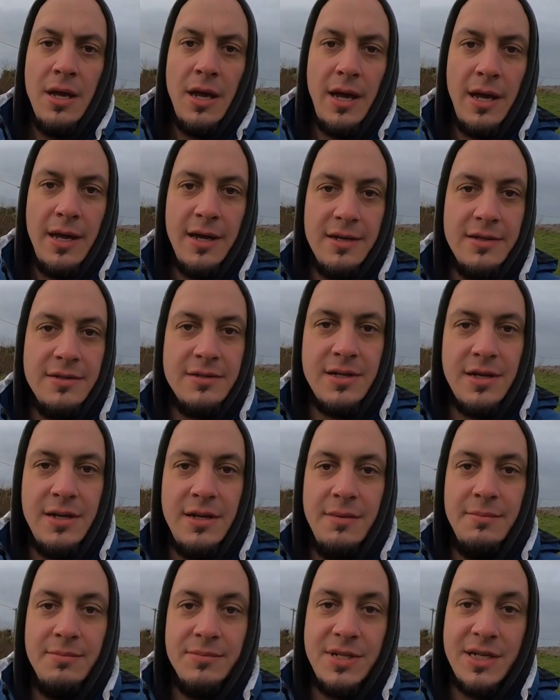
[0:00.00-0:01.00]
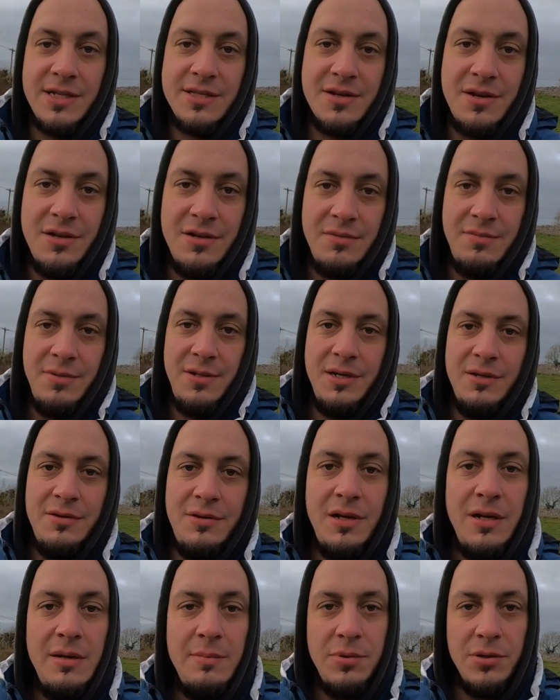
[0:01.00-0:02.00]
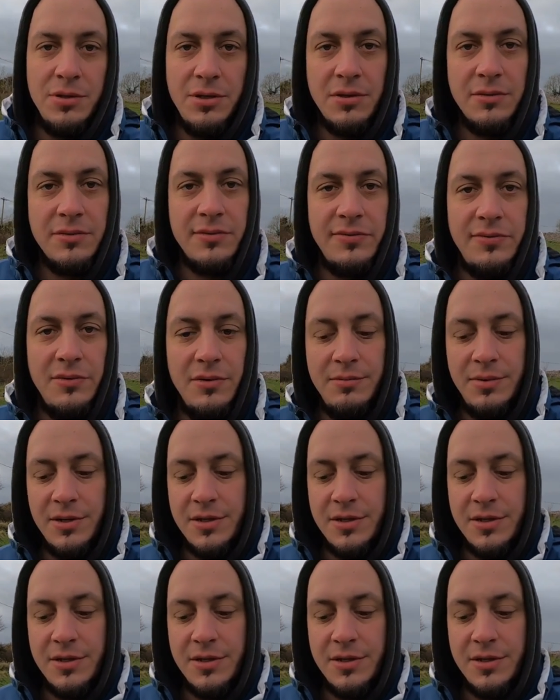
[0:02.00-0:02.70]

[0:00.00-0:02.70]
And that's going to be a really productive one,